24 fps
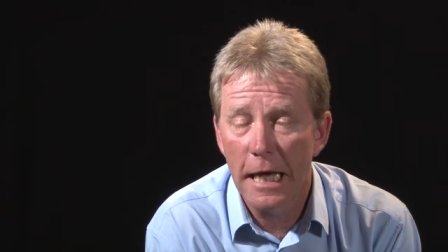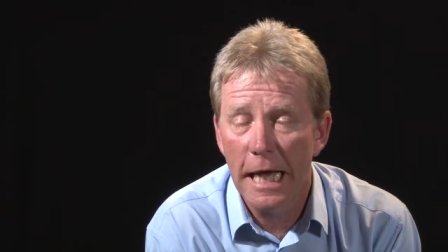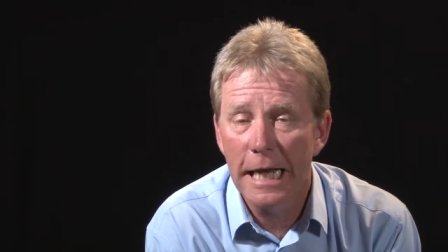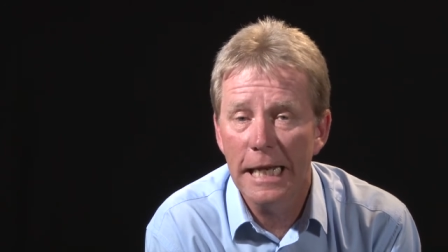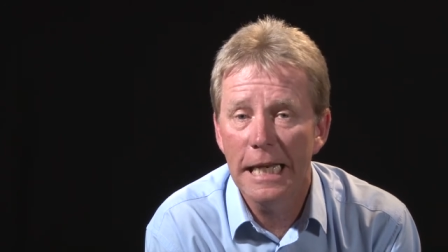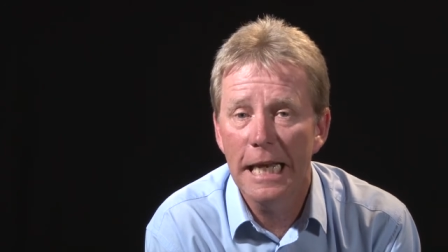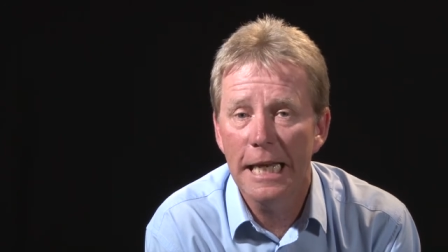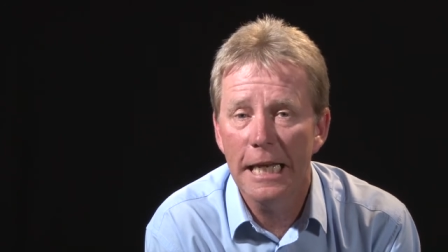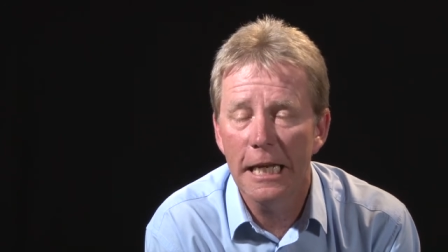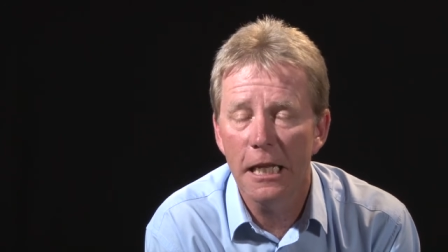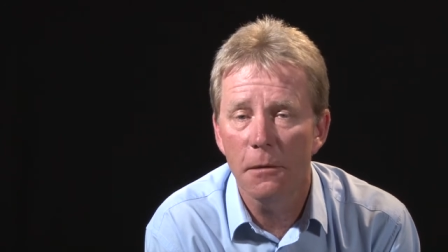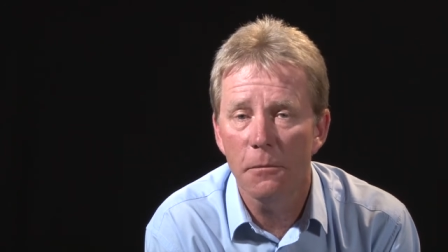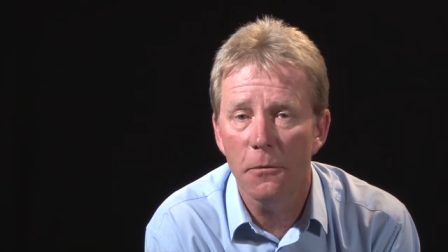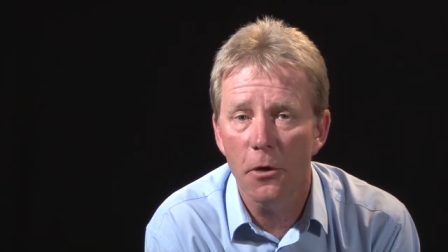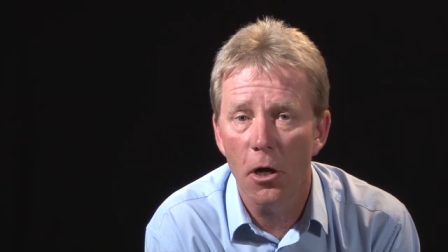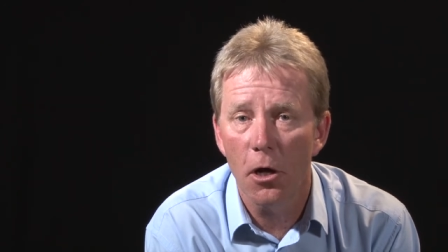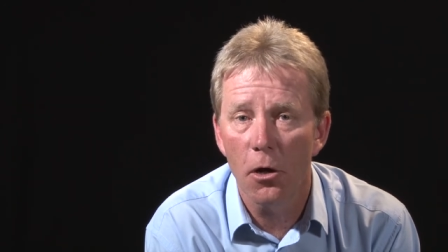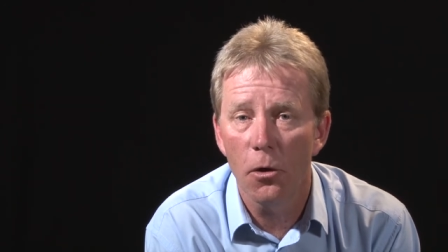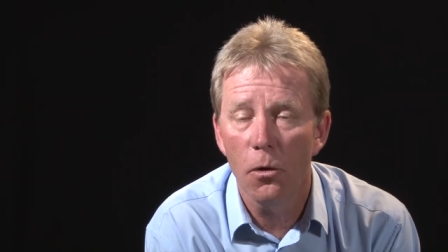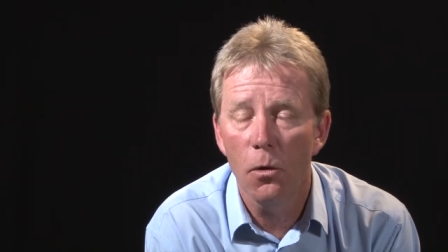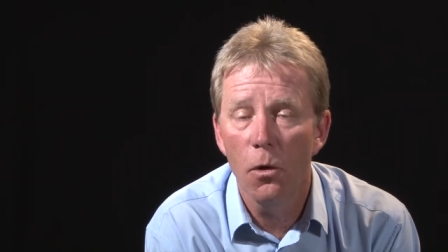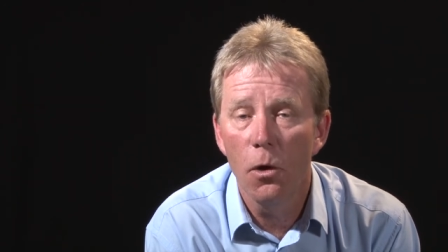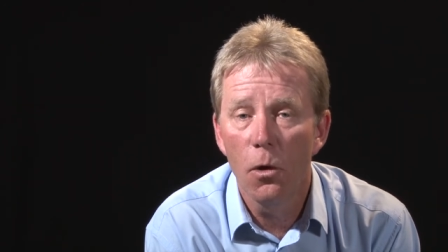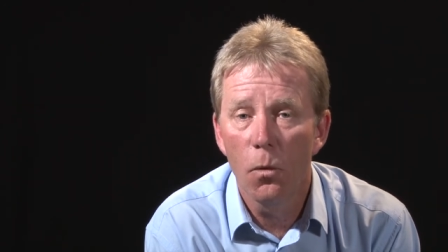and letting them
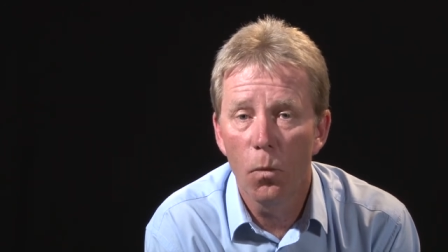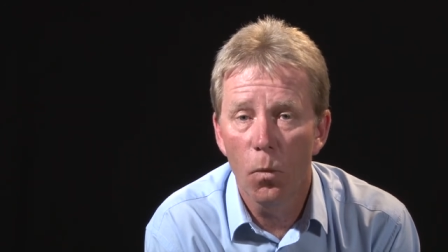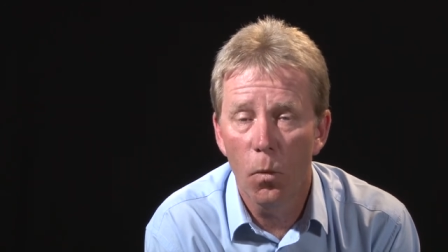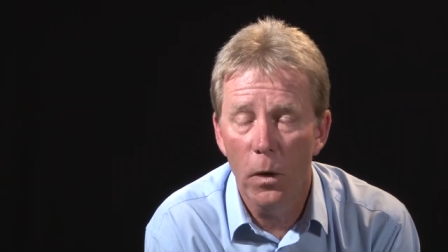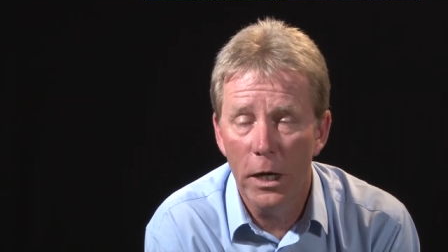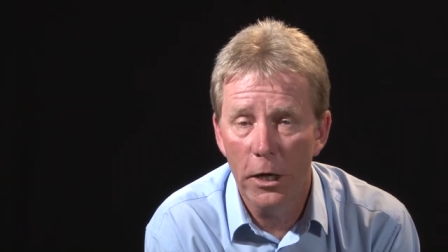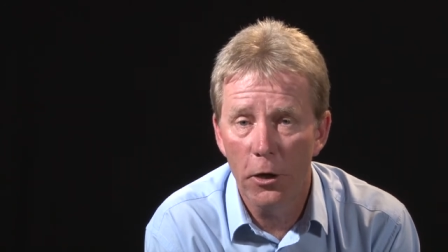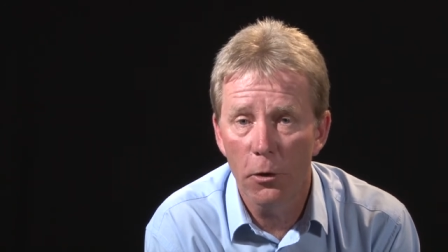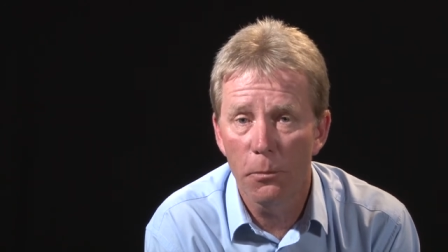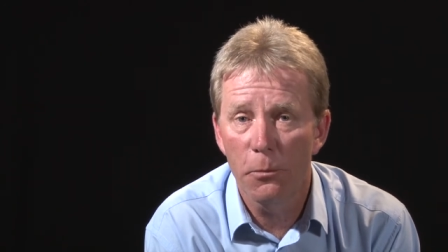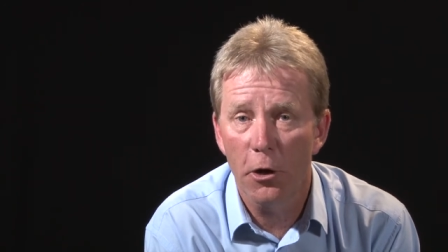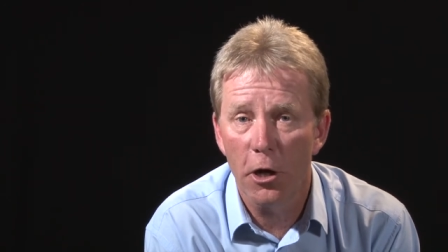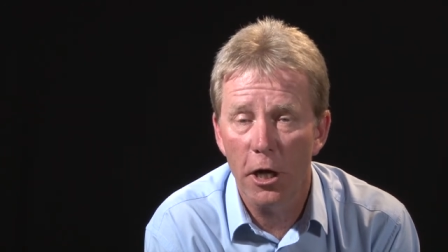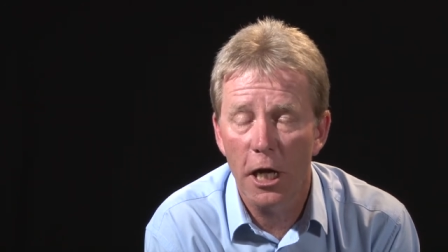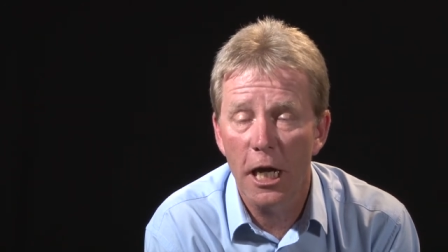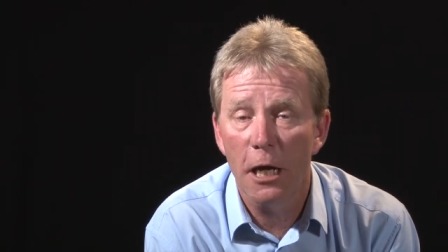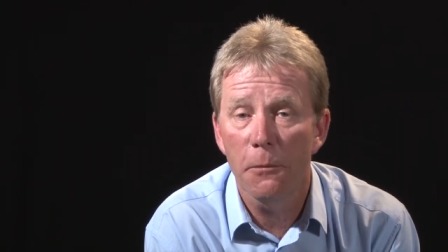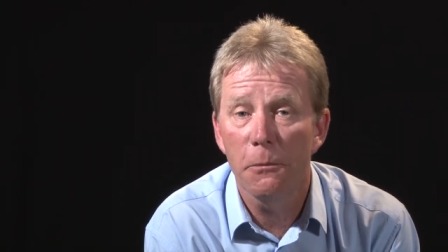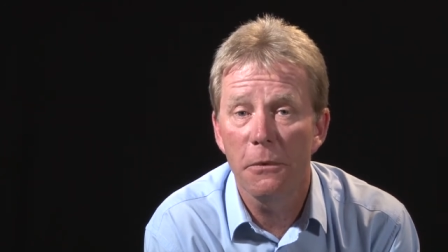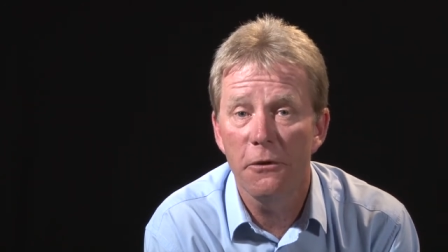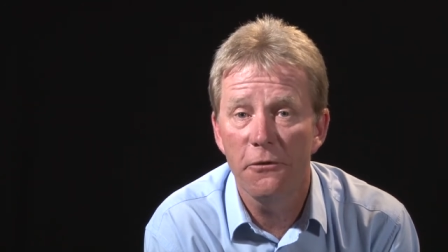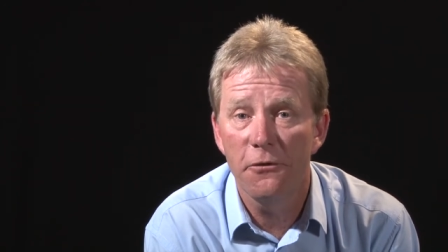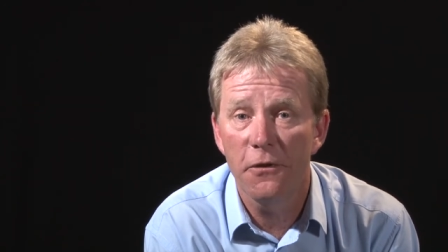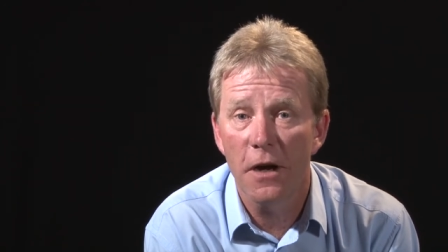know where your product
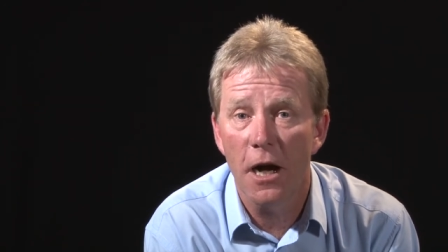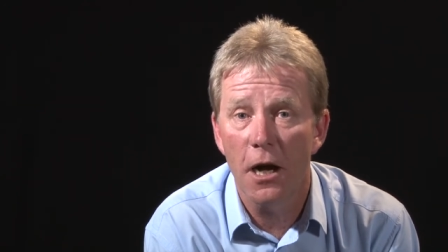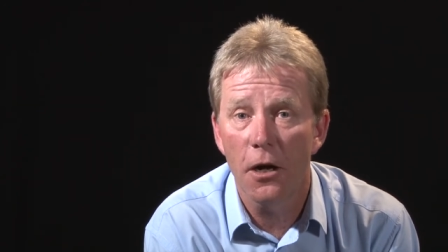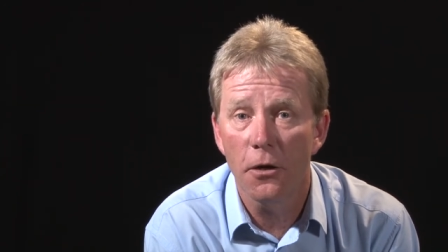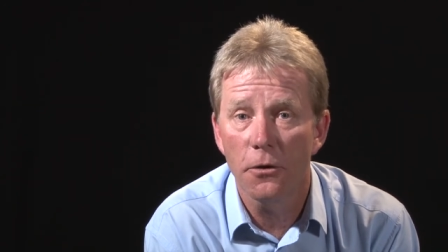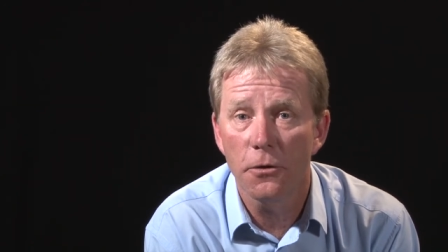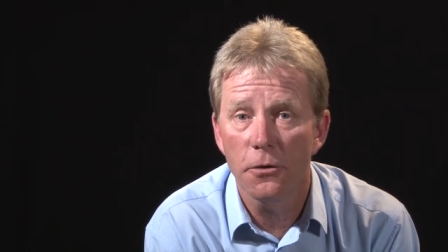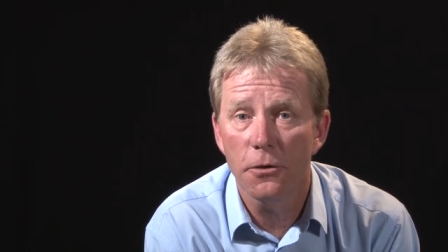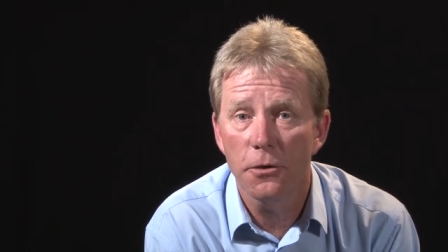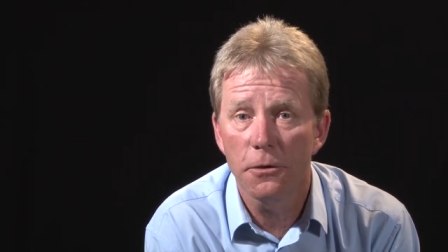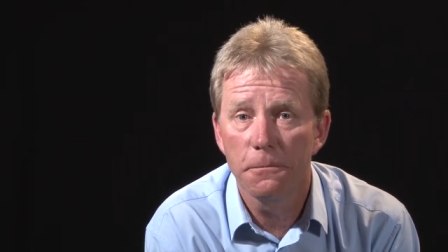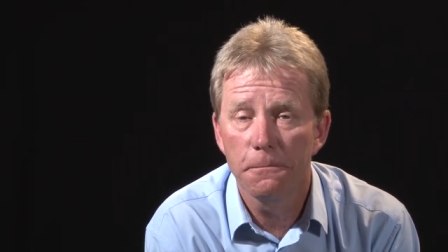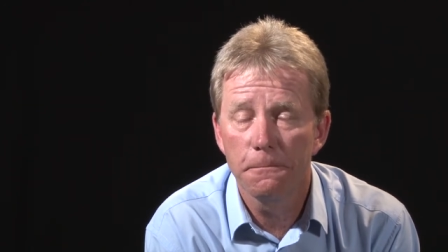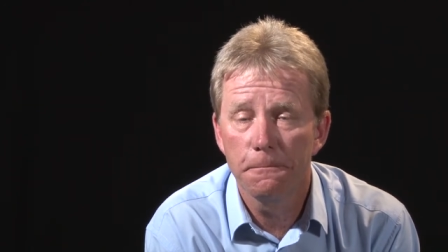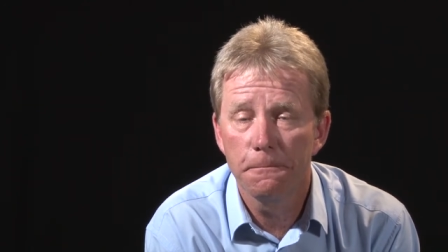can be found.